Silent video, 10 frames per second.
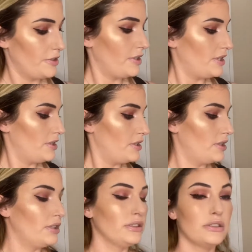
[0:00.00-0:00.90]
And
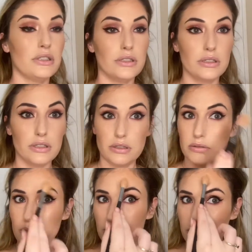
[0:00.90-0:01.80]
then
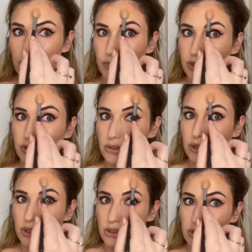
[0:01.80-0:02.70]
what I normally do
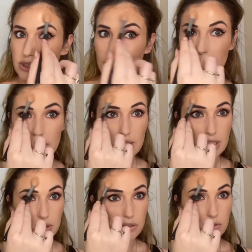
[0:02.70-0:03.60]
here, just take the
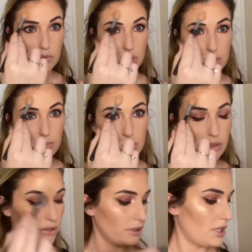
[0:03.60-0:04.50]
lightest one,
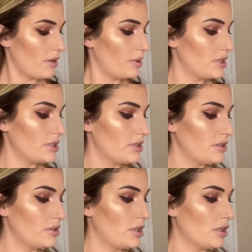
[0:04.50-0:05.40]
because otherwise the
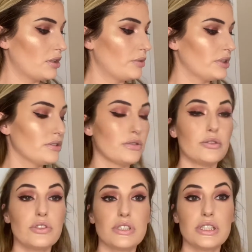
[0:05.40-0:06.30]
darker ones will
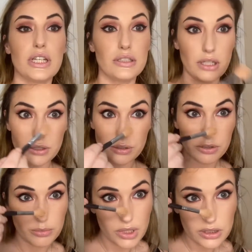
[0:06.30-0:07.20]
just stand out too
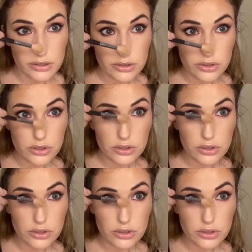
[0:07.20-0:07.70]
much.